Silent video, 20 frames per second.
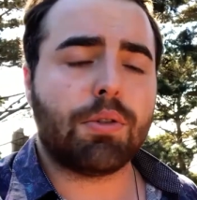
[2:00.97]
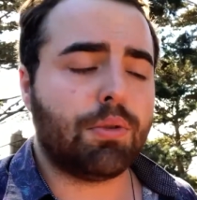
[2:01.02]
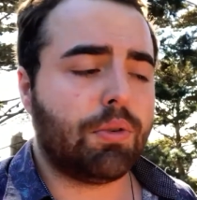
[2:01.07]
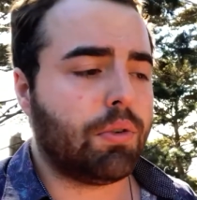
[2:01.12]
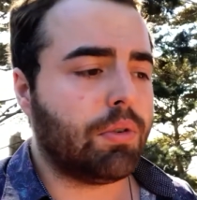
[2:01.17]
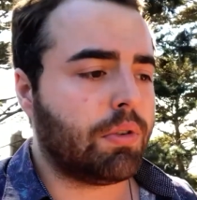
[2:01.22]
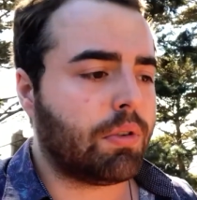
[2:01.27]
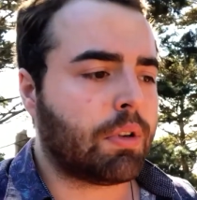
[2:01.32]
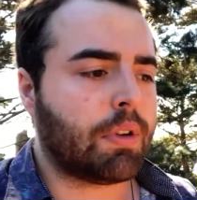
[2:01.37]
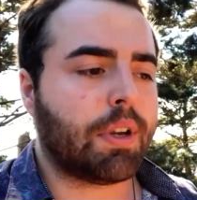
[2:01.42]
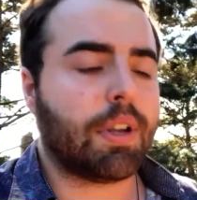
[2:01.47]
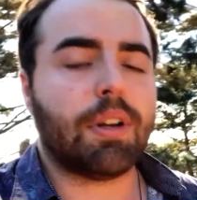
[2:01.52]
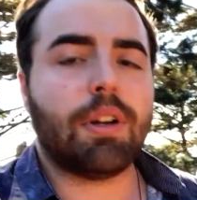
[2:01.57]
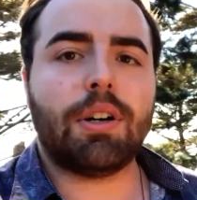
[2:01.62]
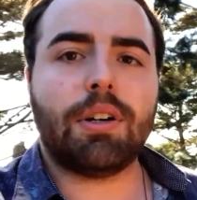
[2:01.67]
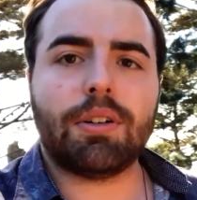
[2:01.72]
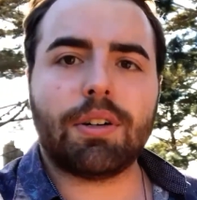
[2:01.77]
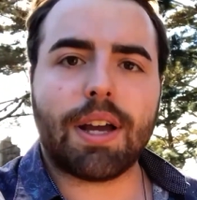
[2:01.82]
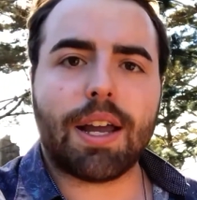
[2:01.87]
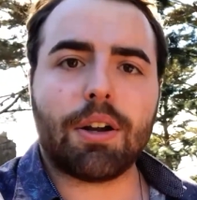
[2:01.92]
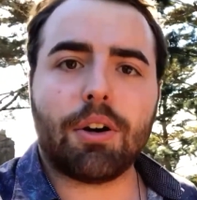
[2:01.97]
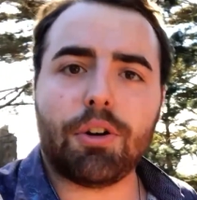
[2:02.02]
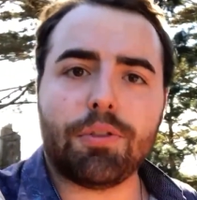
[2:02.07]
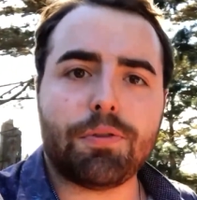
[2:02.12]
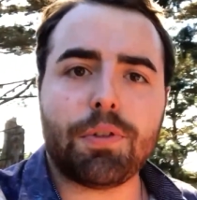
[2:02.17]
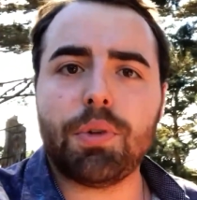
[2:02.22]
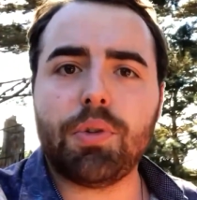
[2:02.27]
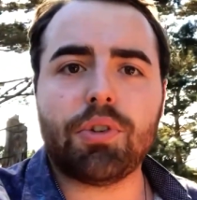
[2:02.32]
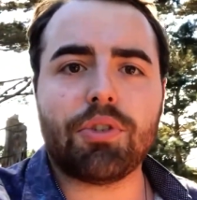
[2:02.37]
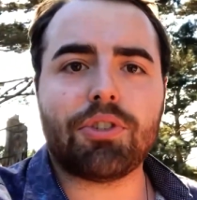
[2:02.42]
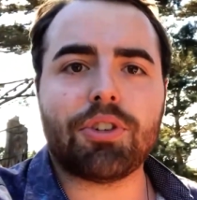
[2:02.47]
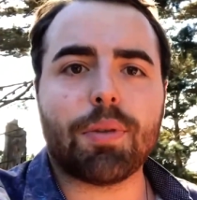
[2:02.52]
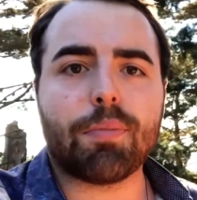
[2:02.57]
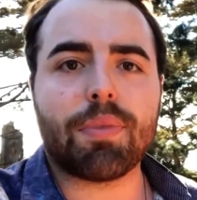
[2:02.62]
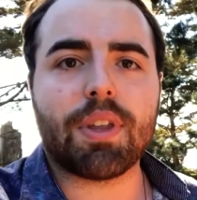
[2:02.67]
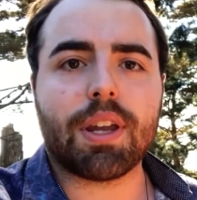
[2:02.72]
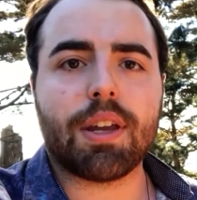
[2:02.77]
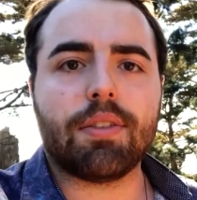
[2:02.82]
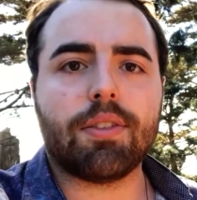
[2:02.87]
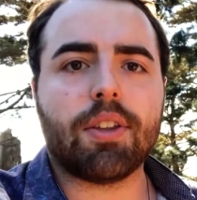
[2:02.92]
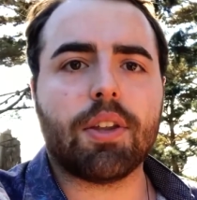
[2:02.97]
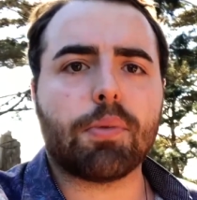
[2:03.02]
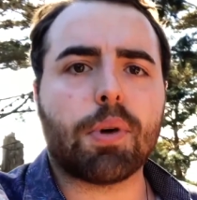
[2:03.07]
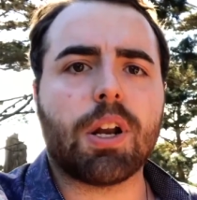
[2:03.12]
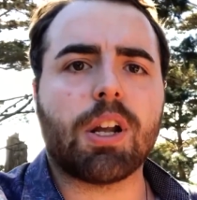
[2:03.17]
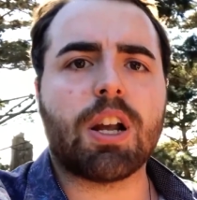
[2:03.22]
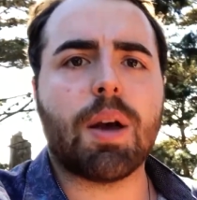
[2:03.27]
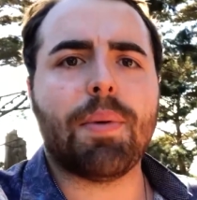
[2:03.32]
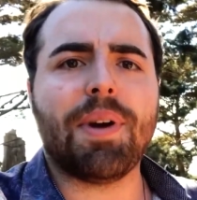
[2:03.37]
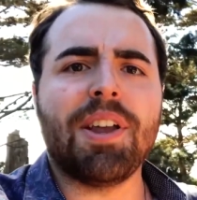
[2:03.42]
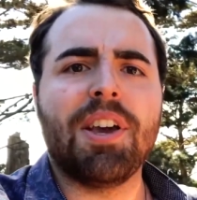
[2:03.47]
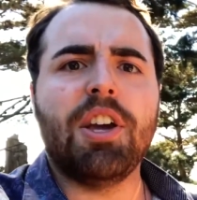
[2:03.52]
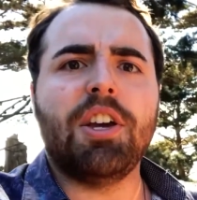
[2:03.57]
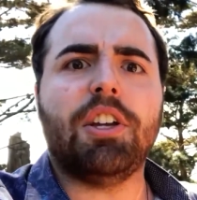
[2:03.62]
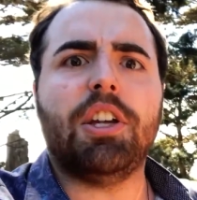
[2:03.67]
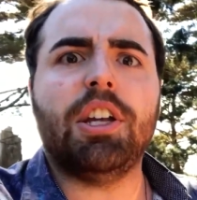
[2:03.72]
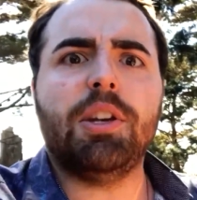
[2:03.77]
cool, you know, at Whole Foods or something, and then they write a comment.